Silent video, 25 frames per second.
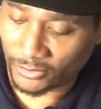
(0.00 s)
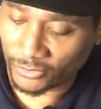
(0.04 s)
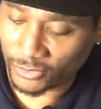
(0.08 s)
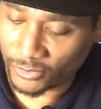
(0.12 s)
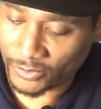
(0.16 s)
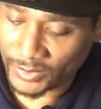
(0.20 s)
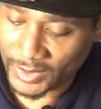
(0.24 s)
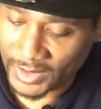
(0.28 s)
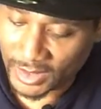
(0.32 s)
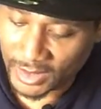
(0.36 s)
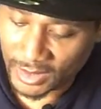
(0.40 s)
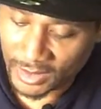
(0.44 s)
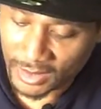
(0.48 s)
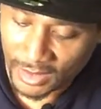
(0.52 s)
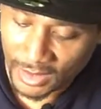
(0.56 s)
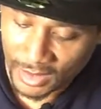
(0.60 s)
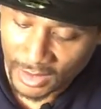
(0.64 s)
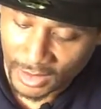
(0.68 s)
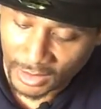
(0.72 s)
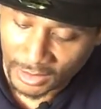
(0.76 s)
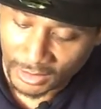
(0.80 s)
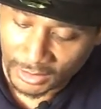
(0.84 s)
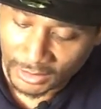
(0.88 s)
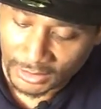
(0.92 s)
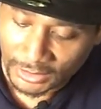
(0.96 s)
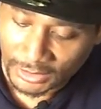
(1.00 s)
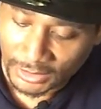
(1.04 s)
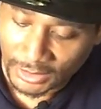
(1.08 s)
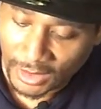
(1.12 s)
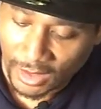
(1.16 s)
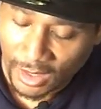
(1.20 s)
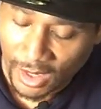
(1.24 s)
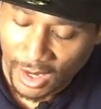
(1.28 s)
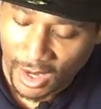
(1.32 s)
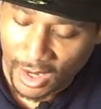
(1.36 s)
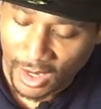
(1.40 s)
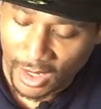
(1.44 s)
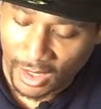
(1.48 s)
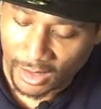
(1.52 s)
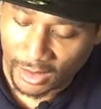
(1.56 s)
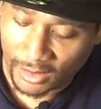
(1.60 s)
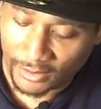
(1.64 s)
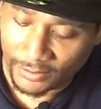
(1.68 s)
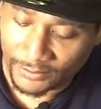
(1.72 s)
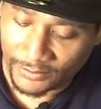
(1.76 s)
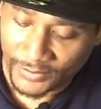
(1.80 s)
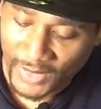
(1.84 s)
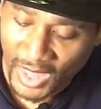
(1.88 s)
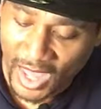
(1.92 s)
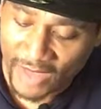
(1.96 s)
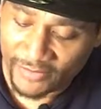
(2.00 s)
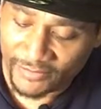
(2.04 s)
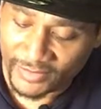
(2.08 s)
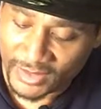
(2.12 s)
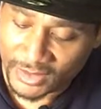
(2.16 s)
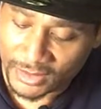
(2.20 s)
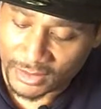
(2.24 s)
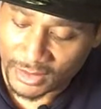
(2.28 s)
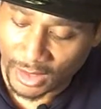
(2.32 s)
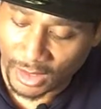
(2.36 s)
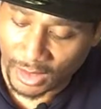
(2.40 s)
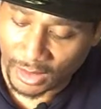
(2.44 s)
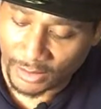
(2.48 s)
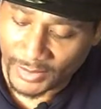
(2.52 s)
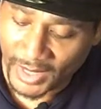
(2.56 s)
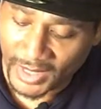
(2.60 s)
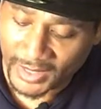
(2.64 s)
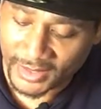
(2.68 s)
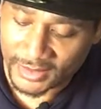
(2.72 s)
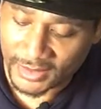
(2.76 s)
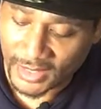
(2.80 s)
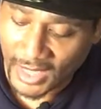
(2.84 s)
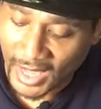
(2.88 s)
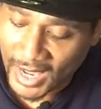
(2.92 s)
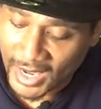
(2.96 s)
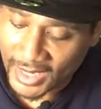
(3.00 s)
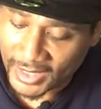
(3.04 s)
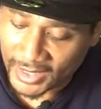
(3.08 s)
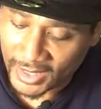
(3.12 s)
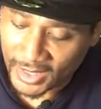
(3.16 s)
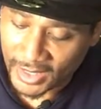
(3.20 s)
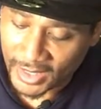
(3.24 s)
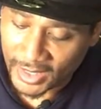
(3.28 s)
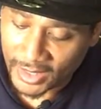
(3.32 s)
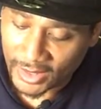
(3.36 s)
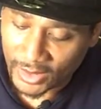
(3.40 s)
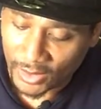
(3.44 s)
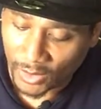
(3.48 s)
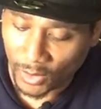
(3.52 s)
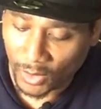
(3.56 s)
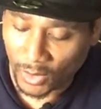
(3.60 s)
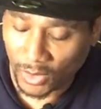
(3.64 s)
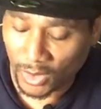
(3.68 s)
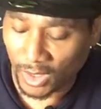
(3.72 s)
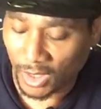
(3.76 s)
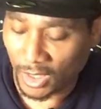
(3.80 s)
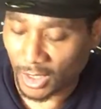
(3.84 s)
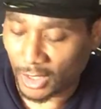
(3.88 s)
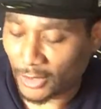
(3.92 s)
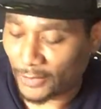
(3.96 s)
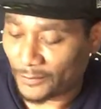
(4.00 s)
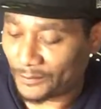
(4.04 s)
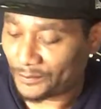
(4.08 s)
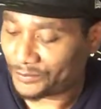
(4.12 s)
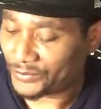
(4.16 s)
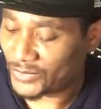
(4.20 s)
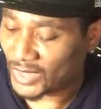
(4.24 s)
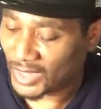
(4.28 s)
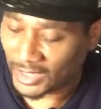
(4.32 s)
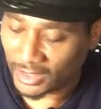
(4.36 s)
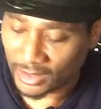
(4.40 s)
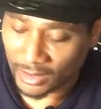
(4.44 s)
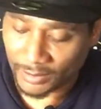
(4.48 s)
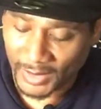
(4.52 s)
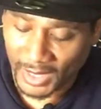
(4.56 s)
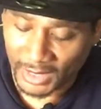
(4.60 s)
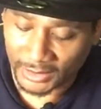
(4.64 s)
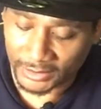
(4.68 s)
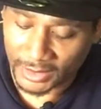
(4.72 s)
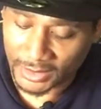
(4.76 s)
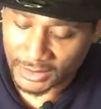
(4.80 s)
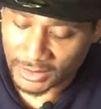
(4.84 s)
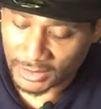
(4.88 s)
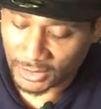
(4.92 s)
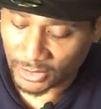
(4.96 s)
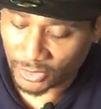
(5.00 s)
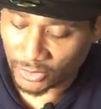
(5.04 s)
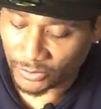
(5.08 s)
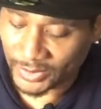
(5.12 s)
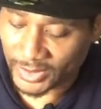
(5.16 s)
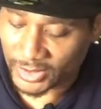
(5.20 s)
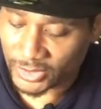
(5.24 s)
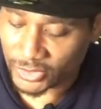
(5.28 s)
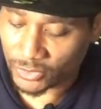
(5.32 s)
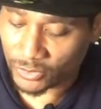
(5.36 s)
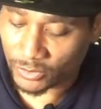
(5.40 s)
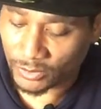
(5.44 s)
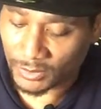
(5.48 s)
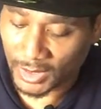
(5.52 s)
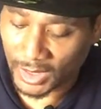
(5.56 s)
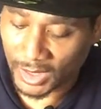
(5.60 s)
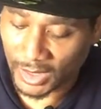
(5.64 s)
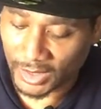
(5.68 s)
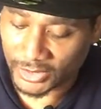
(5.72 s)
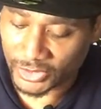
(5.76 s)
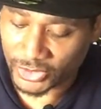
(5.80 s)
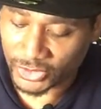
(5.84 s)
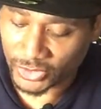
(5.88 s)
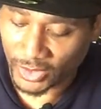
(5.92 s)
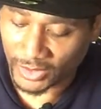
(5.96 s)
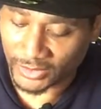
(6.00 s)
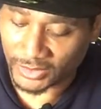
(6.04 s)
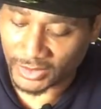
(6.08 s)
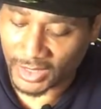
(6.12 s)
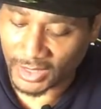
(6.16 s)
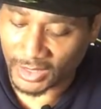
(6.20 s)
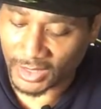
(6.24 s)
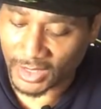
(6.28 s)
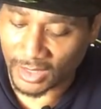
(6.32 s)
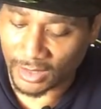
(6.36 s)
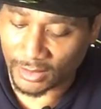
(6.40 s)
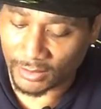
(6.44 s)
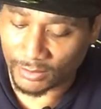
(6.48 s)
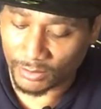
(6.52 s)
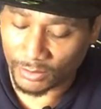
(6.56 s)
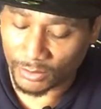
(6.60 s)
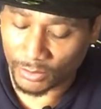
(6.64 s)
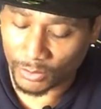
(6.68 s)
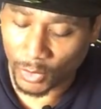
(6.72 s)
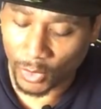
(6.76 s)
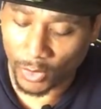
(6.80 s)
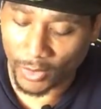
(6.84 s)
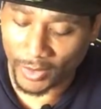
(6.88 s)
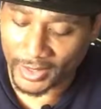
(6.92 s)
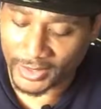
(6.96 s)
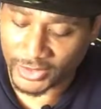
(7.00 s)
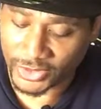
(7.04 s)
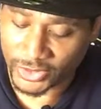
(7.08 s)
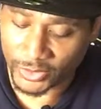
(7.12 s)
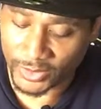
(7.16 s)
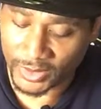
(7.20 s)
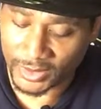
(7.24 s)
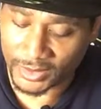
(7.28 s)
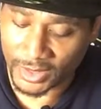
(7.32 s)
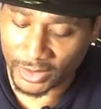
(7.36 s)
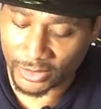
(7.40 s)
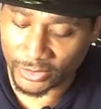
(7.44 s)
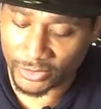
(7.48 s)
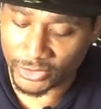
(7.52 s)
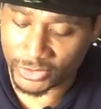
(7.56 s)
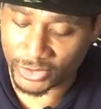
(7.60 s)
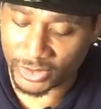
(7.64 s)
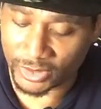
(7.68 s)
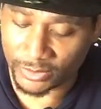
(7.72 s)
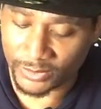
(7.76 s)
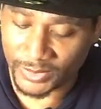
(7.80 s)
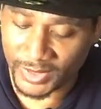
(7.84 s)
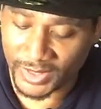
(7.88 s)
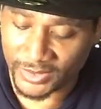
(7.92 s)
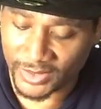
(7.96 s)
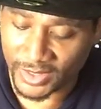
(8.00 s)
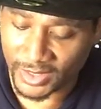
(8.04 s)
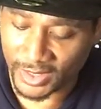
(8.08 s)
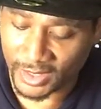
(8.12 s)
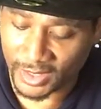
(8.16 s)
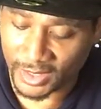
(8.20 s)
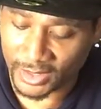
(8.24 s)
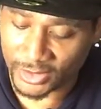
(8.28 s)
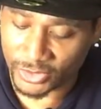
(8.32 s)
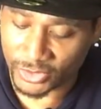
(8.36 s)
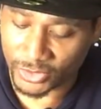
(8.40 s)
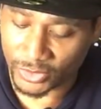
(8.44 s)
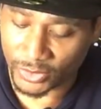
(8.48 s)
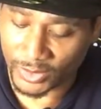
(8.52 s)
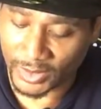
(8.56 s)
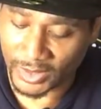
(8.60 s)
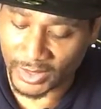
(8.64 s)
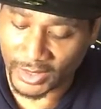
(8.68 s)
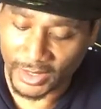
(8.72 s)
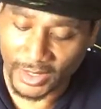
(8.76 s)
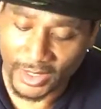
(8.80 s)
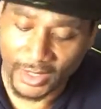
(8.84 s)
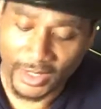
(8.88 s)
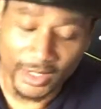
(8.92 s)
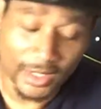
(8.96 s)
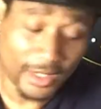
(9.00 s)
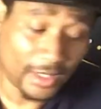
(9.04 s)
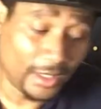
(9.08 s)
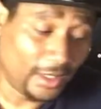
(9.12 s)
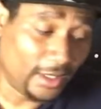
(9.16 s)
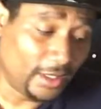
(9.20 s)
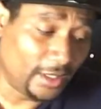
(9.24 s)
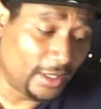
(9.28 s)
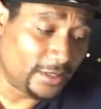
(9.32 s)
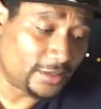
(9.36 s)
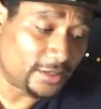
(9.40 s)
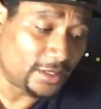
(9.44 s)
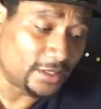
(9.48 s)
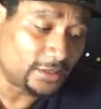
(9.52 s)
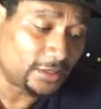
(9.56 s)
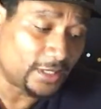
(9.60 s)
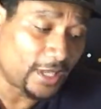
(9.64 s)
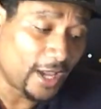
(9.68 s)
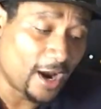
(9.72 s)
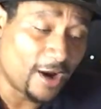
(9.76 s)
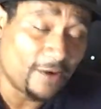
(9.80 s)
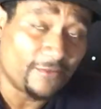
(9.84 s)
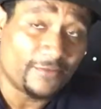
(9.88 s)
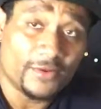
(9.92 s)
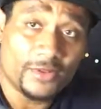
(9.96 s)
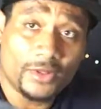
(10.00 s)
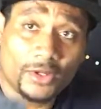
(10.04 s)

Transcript: if you've been um, having some anxiety or thinking about this a little bit too much or thinking more into it than you should be thinking into it. It says care for